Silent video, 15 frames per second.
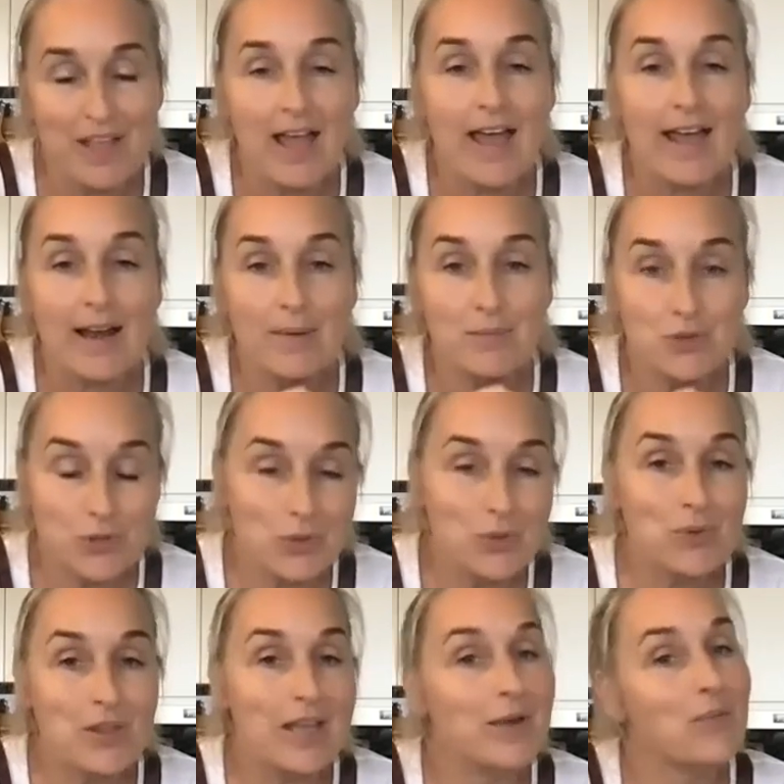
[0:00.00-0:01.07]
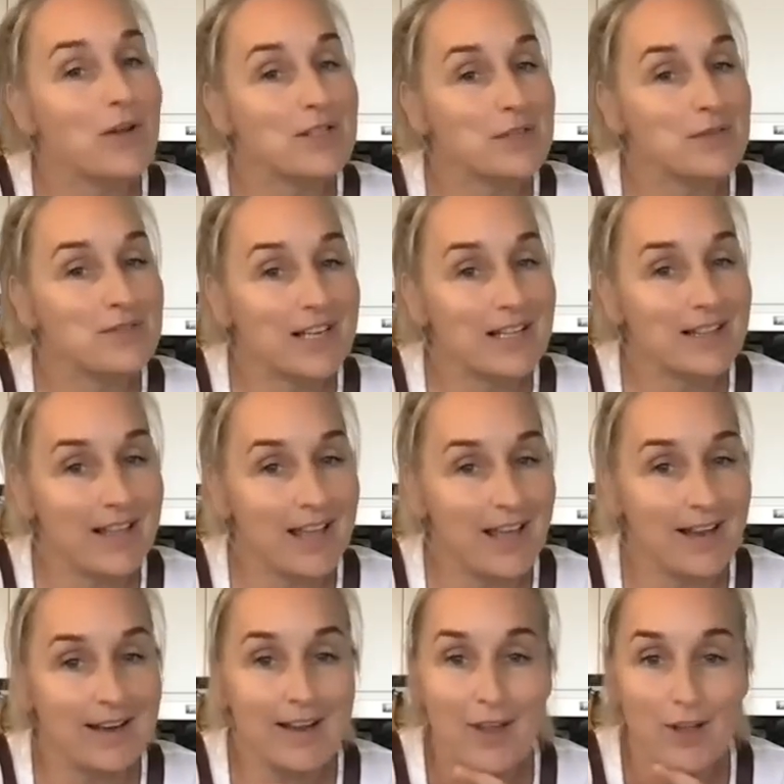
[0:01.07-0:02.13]
And I'm sure then once you've done
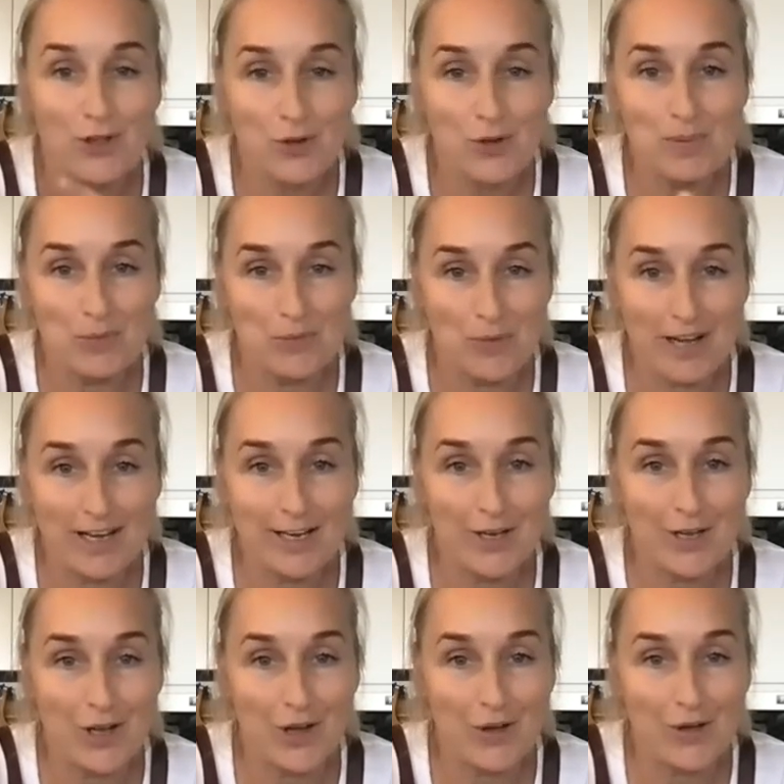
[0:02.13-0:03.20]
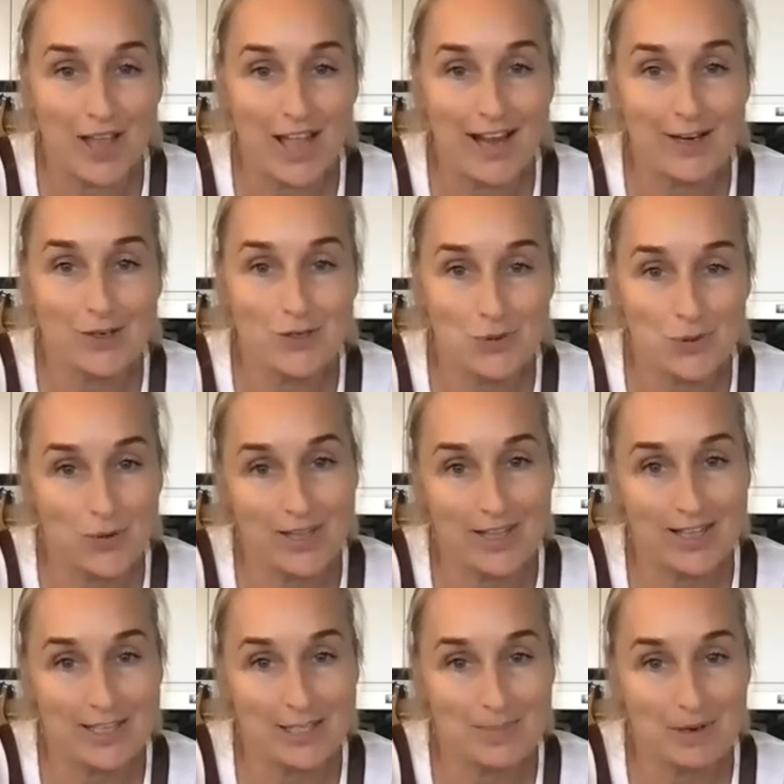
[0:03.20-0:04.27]
that, you'll be ready to go and enjoy the
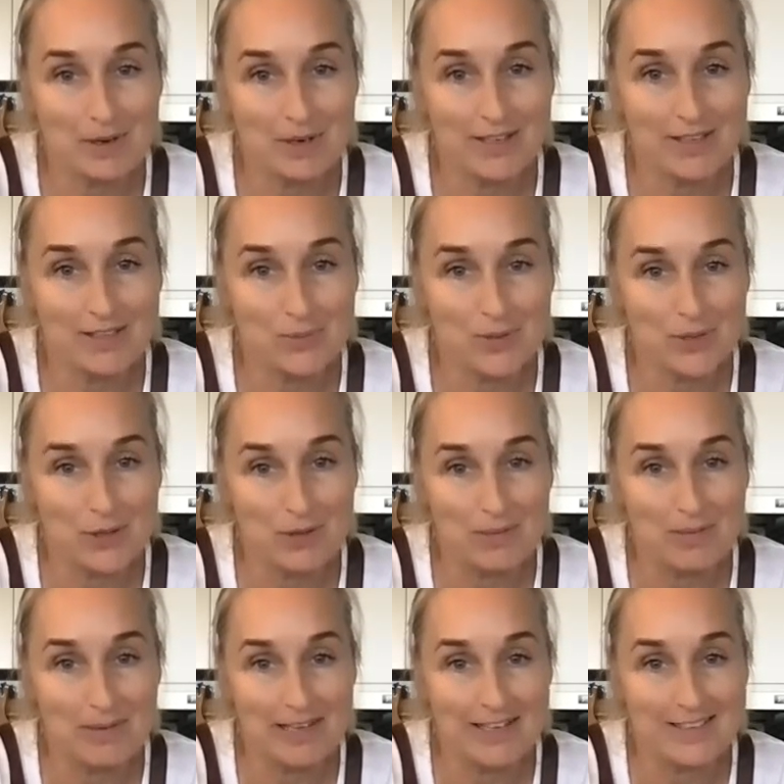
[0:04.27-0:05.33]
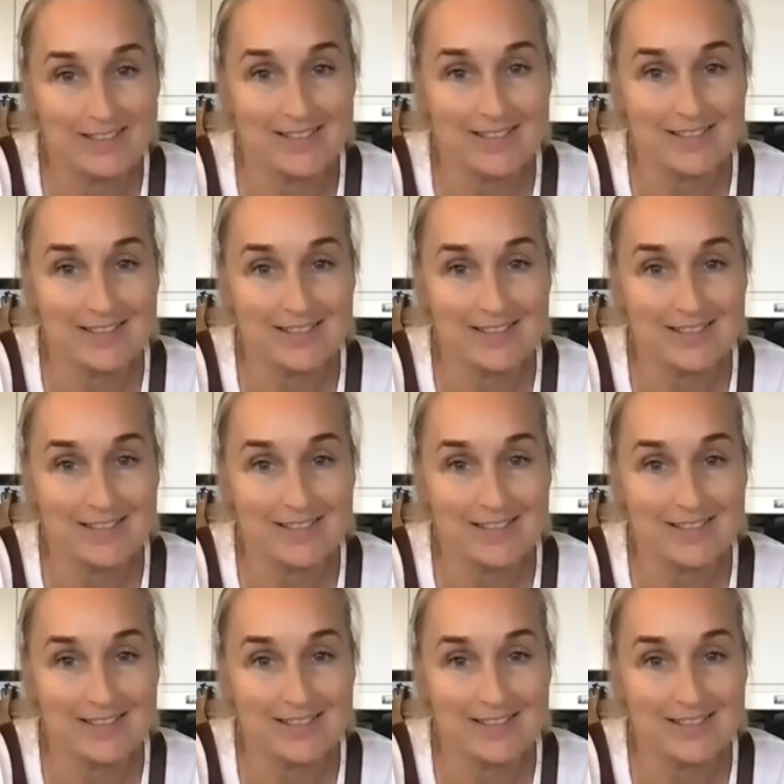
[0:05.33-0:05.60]
experience with Thermix.